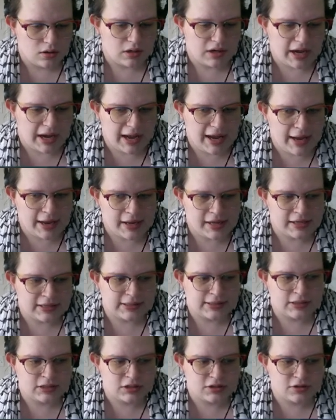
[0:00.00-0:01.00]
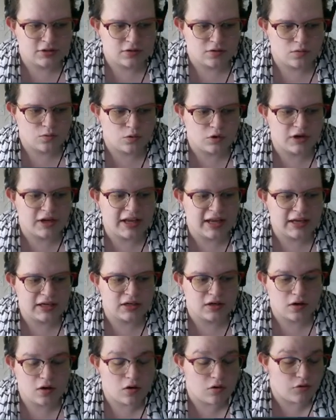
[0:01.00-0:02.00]
And we'll get
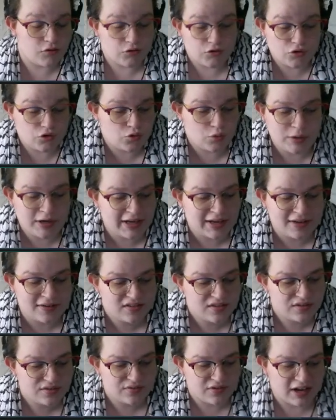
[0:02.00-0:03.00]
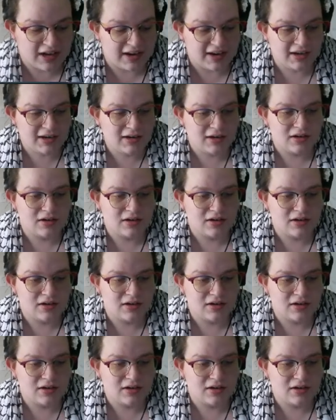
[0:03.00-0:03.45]
Sweet Kiss is fine.